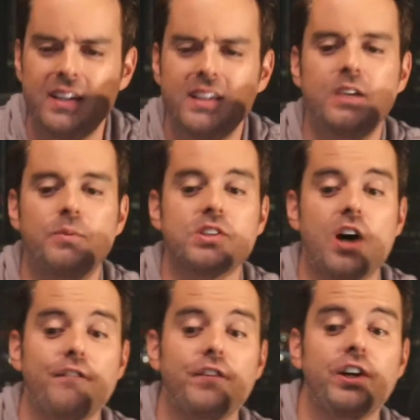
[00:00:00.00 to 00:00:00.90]
he was
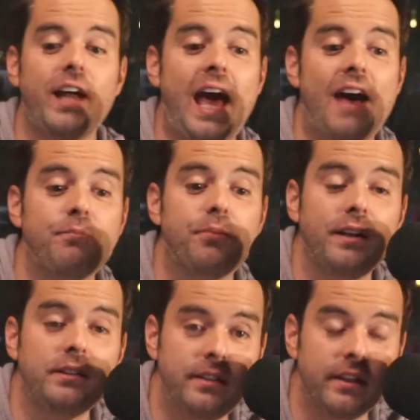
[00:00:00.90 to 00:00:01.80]
offered
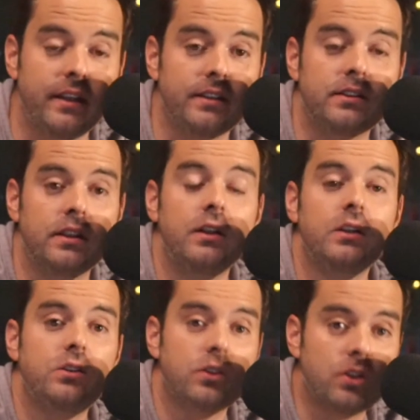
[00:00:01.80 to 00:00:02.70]
half-price tickets
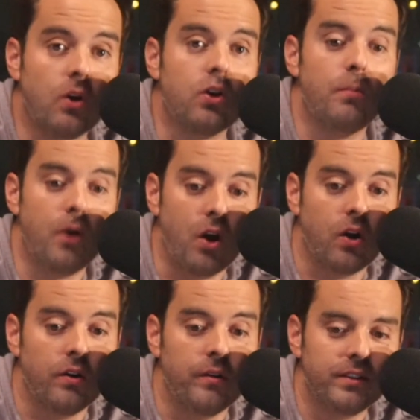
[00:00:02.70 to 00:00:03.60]
to Coco Bongo.